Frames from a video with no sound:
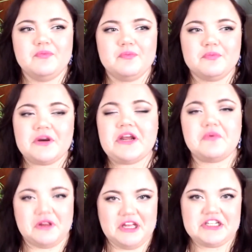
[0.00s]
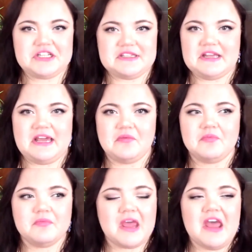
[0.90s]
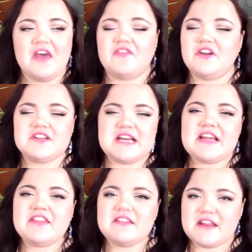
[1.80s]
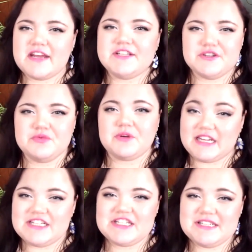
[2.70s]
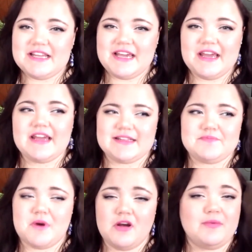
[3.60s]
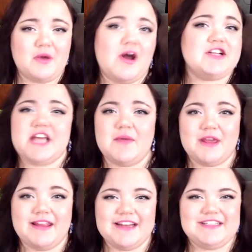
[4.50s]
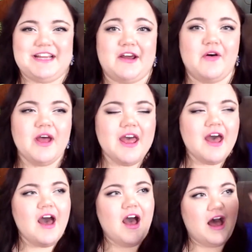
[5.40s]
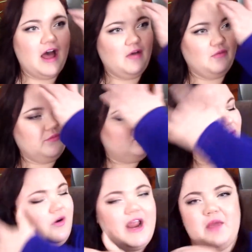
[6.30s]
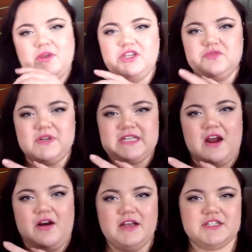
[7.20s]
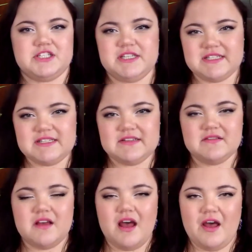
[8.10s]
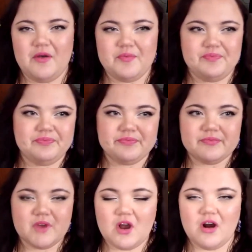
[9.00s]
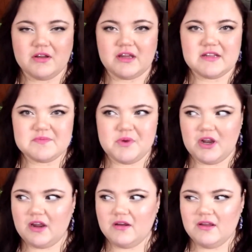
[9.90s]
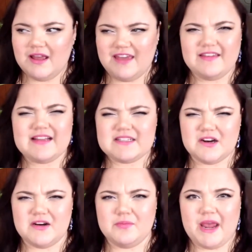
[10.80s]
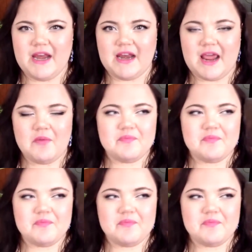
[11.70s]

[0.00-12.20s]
pretty religiously. If there's anything that I do religiously, it's probably watch Amy Landino, um, or Amy Schmittauer, as she's um, called on this book. I think that's her maiden name